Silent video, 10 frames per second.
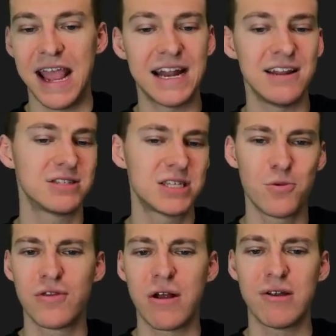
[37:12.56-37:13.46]
hate it,
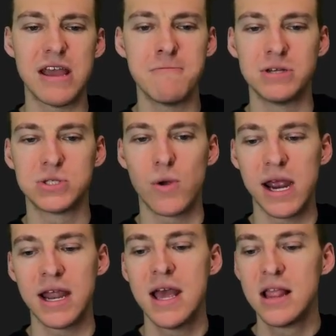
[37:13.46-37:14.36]
somewhere there in
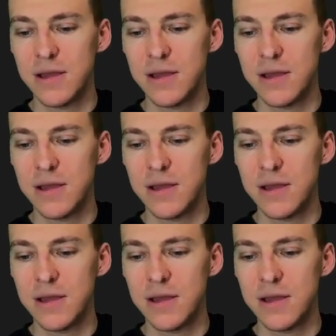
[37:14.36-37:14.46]
between.